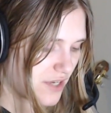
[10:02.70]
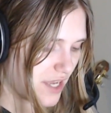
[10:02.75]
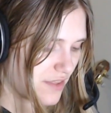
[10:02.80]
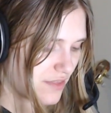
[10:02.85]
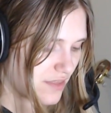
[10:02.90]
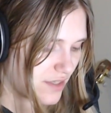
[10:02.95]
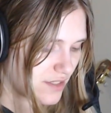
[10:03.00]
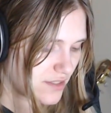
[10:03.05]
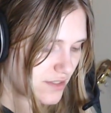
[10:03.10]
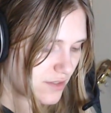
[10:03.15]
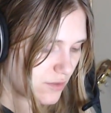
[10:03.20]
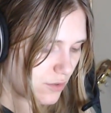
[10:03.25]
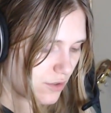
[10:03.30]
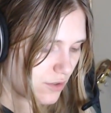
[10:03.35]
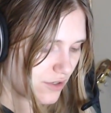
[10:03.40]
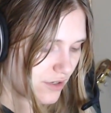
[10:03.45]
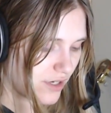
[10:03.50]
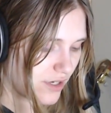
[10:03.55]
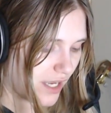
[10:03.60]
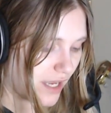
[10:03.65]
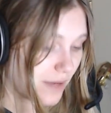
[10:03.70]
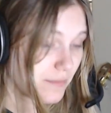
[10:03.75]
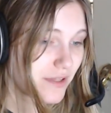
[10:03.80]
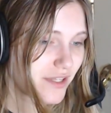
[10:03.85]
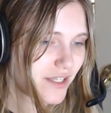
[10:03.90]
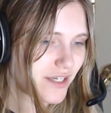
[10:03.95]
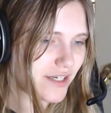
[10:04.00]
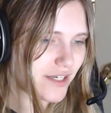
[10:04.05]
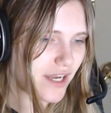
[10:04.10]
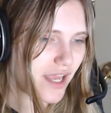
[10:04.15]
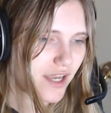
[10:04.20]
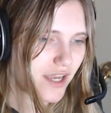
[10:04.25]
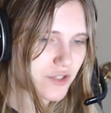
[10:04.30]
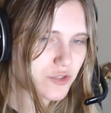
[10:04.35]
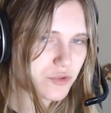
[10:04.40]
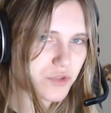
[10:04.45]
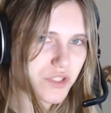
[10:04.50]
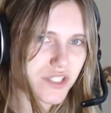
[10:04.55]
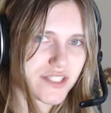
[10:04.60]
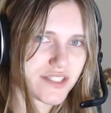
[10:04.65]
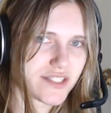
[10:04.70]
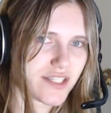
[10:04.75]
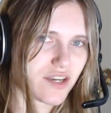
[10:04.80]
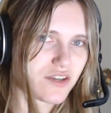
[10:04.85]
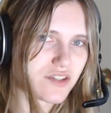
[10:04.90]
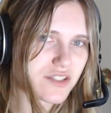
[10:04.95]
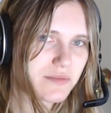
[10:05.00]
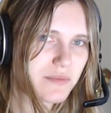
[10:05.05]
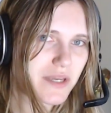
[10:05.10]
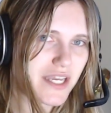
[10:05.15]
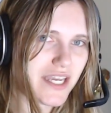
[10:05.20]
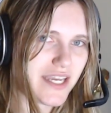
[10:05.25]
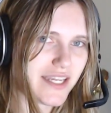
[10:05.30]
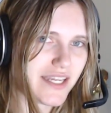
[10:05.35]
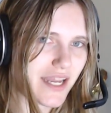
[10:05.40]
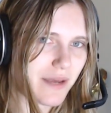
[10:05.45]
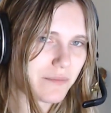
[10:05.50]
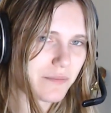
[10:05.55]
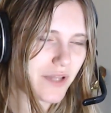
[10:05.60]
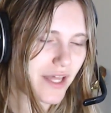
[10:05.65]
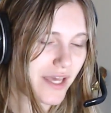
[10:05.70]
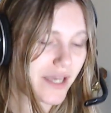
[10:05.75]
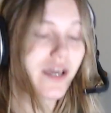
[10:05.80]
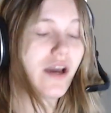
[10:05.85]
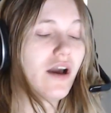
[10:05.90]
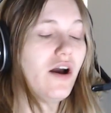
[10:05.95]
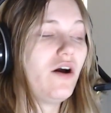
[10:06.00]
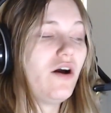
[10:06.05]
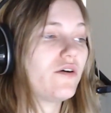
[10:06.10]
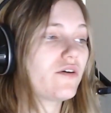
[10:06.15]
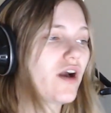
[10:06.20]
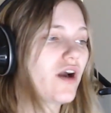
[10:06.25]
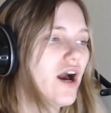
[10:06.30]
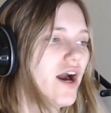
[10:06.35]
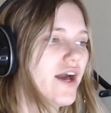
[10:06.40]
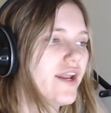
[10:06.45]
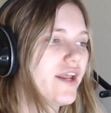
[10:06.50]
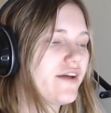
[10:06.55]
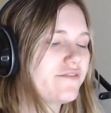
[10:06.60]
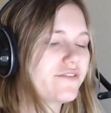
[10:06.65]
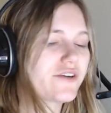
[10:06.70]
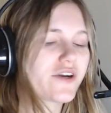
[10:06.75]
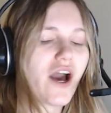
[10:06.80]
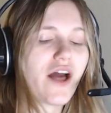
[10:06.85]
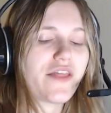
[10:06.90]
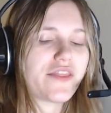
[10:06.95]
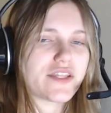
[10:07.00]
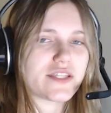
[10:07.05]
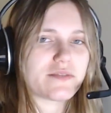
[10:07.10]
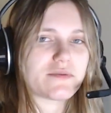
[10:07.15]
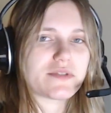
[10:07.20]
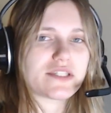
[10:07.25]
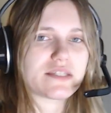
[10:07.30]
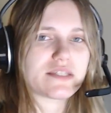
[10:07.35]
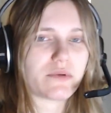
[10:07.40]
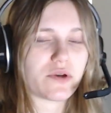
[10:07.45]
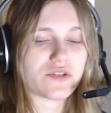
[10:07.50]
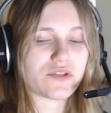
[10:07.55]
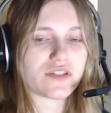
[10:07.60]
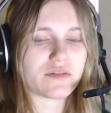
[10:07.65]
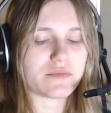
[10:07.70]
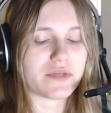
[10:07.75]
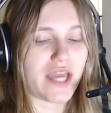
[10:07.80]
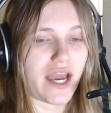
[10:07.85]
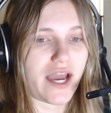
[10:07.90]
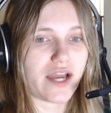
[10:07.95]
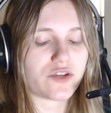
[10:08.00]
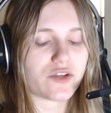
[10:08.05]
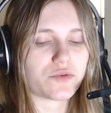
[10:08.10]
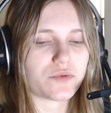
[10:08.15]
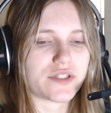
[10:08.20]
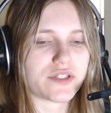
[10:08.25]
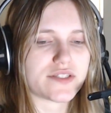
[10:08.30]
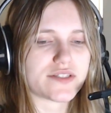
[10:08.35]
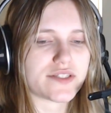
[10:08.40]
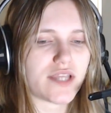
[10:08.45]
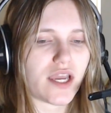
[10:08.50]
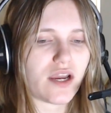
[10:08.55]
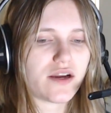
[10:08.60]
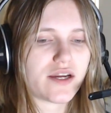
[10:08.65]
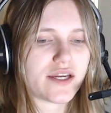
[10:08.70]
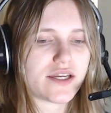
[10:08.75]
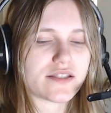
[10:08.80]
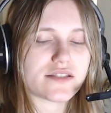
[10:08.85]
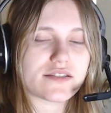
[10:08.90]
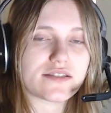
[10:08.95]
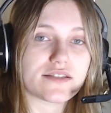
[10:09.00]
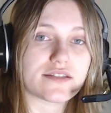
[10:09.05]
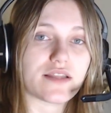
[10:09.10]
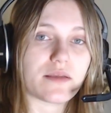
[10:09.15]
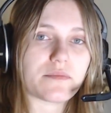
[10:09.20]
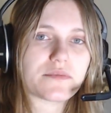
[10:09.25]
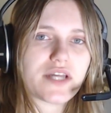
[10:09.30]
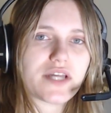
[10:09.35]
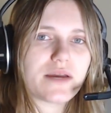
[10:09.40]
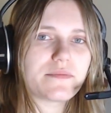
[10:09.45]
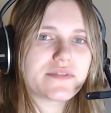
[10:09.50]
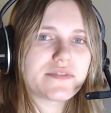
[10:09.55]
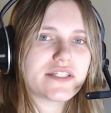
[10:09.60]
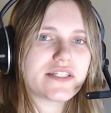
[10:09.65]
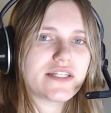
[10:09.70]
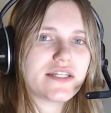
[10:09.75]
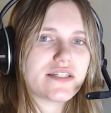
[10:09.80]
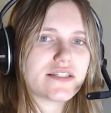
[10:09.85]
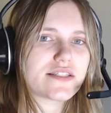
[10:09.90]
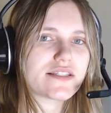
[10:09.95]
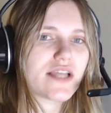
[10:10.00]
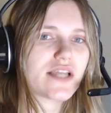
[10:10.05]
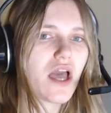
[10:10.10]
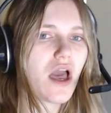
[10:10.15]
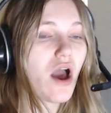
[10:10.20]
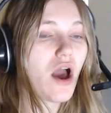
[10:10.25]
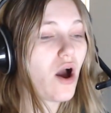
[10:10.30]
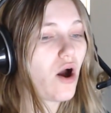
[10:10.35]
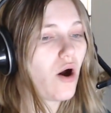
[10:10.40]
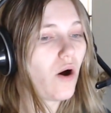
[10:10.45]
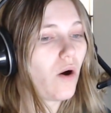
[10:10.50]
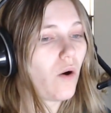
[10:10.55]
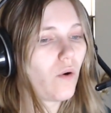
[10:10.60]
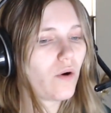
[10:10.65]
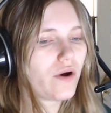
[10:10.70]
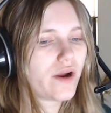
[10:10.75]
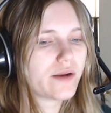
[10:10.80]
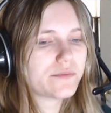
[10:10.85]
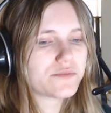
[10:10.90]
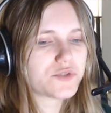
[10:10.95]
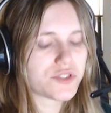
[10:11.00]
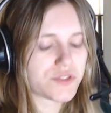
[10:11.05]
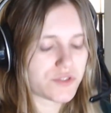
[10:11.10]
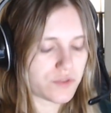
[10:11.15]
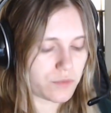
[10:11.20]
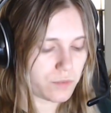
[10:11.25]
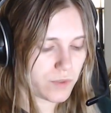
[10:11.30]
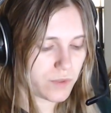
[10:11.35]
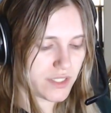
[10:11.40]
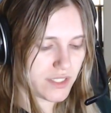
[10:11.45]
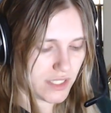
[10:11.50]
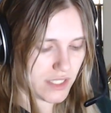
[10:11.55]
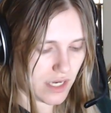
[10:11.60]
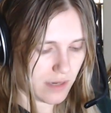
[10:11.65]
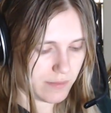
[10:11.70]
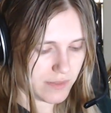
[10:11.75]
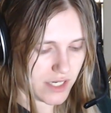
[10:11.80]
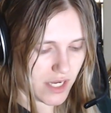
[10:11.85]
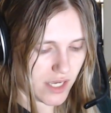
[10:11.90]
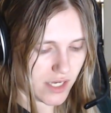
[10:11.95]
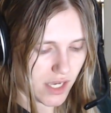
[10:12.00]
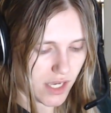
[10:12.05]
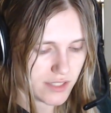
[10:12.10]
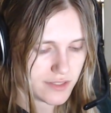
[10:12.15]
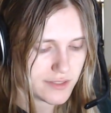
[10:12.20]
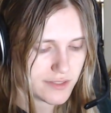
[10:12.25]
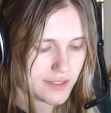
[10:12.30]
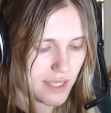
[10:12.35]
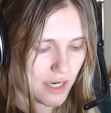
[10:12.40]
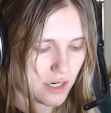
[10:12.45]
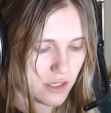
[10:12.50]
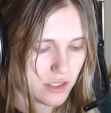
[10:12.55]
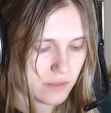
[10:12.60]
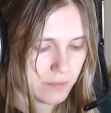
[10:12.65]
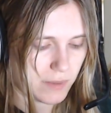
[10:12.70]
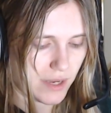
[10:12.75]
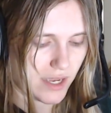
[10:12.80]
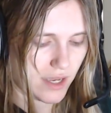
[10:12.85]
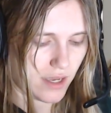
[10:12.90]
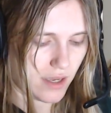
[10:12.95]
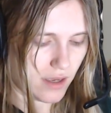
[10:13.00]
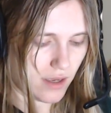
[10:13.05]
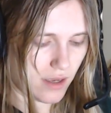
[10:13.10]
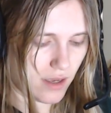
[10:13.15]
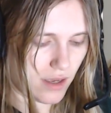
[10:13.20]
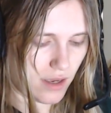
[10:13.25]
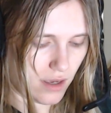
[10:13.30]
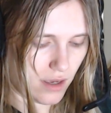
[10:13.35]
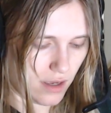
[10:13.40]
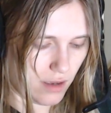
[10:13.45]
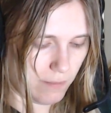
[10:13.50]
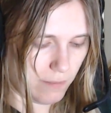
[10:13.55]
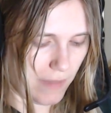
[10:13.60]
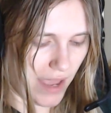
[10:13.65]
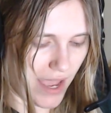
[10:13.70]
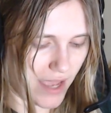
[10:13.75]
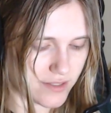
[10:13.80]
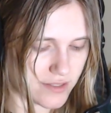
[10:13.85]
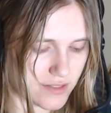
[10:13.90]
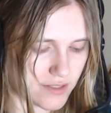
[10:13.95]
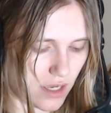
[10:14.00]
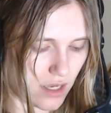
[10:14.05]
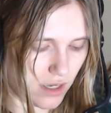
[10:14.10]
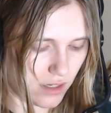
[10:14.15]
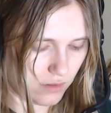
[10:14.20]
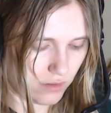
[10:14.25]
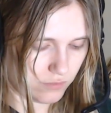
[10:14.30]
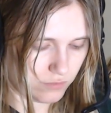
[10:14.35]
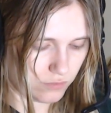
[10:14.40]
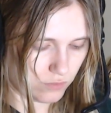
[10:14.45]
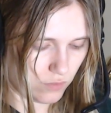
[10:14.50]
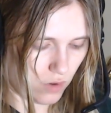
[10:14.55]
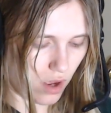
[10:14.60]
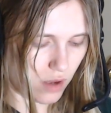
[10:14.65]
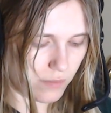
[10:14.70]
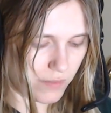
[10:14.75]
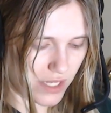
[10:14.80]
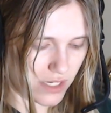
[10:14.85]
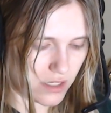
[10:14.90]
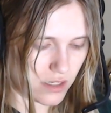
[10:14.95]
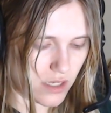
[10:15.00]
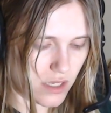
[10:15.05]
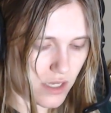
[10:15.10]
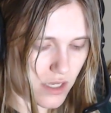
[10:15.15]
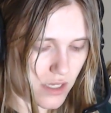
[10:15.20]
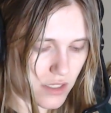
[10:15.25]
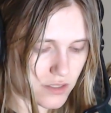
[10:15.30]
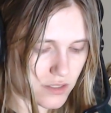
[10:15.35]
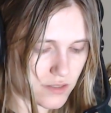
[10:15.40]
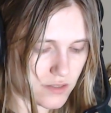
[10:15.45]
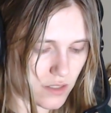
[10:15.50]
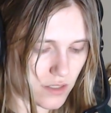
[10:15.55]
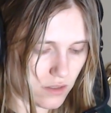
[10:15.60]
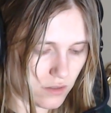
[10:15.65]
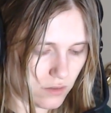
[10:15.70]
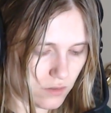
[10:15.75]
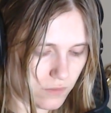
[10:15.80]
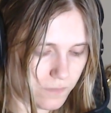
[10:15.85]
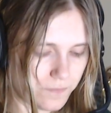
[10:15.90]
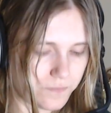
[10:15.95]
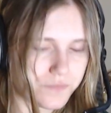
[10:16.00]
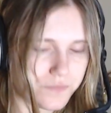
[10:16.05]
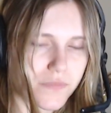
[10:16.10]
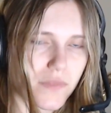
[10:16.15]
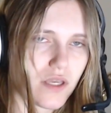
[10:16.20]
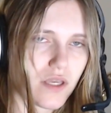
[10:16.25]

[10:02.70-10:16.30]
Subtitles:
forget that it's a horror game, and then it actually scares me, and I'm like, oh god, I forgot this was supposed to be actually scary, and sometimes it is. Or I'm just a weenie. I mean, I got scared by a mascot of ramen, so